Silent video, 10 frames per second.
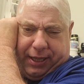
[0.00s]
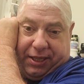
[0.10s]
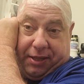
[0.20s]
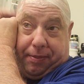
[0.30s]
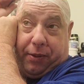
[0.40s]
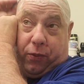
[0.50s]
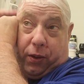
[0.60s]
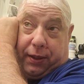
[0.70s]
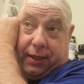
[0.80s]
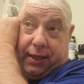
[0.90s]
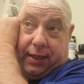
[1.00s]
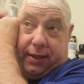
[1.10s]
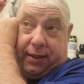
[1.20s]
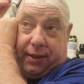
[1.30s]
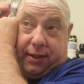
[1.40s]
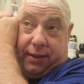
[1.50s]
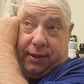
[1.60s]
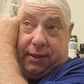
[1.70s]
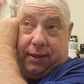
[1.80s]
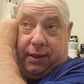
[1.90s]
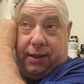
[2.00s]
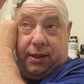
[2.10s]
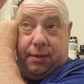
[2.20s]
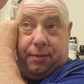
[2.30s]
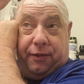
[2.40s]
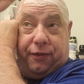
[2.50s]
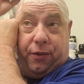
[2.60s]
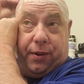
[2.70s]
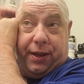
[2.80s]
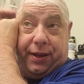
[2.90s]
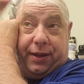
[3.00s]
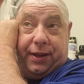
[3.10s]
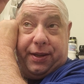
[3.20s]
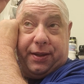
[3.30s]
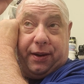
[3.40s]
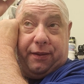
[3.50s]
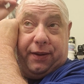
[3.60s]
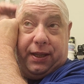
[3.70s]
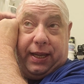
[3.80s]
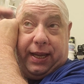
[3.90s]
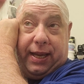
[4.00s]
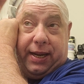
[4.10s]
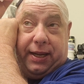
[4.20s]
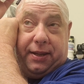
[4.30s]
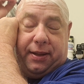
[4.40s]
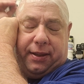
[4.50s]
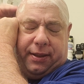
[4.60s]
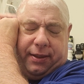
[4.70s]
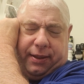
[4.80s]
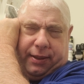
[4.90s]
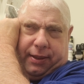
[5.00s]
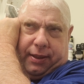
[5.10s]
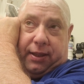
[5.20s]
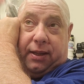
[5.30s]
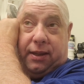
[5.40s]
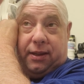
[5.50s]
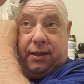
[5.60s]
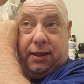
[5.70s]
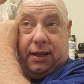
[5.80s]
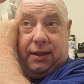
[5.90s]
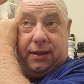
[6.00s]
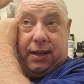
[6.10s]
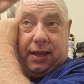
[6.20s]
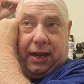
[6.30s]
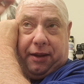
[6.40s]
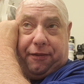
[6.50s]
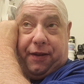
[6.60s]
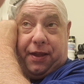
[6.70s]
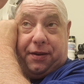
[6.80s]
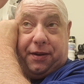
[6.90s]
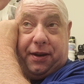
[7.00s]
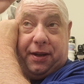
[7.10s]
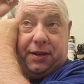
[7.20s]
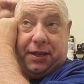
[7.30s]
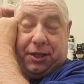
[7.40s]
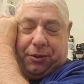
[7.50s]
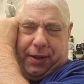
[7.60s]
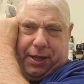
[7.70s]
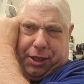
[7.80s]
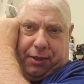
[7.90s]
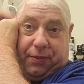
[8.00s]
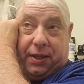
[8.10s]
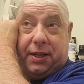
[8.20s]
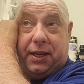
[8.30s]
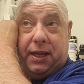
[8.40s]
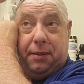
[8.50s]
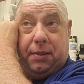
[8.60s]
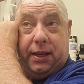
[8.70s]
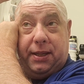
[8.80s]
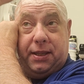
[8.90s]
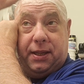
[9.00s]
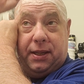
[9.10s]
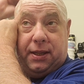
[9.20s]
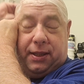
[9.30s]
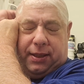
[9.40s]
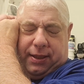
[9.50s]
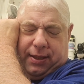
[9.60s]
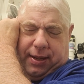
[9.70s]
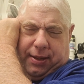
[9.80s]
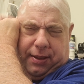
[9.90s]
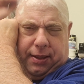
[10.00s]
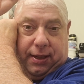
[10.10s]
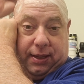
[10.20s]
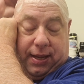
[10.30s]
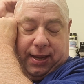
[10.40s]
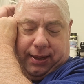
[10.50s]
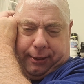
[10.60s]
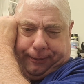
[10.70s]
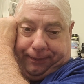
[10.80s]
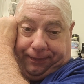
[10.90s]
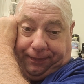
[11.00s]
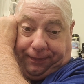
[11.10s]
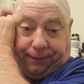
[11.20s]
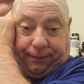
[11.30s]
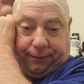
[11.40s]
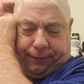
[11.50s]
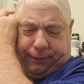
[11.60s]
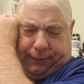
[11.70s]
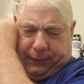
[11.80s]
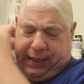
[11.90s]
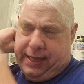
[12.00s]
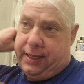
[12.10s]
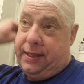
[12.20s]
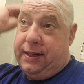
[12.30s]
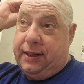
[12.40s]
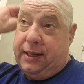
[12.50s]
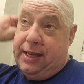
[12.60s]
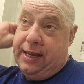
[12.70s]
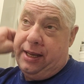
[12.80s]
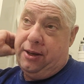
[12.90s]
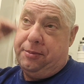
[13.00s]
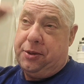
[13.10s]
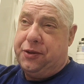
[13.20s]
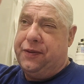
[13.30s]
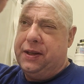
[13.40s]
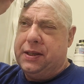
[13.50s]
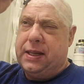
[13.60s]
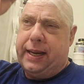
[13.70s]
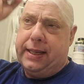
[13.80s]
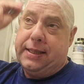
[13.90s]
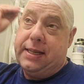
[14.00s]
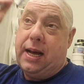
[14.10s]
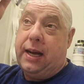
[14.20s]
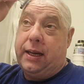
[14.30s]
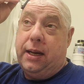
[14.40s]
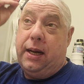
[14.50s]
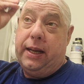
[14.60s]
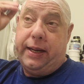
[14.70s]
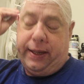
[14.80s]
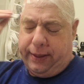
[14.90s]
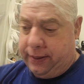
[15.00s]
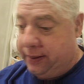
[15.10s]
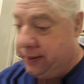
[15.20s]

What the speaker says: needs to be worked in before you start really getting to, you know, it's not like a feather situation with the DE blades, nothing like that. And it almost feels like it's not cutting,